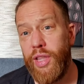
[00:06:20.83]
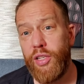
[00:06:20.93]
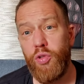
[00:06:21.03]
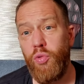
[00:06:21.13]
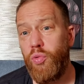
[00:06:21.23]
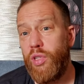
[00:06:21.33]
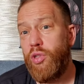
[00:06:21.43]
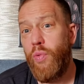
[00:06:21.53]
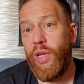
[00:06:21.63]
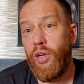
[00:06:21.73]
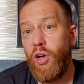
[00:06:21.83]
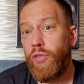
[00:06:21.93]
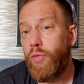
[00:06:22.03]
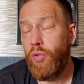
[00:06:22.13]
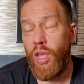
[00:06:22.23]
That's all. That's all we can
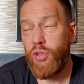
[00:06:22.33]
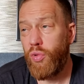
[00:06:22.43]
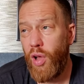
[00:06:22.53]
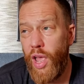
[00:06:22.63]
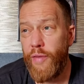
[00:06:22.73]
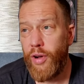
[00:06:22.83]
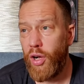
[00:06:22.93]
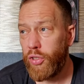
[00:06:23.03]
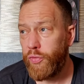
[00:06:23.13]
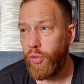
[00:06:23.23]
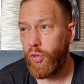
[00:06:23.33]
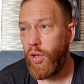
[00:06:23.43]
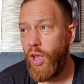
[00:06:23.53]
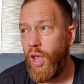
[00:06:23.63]
ask for. That's all I ever asked for.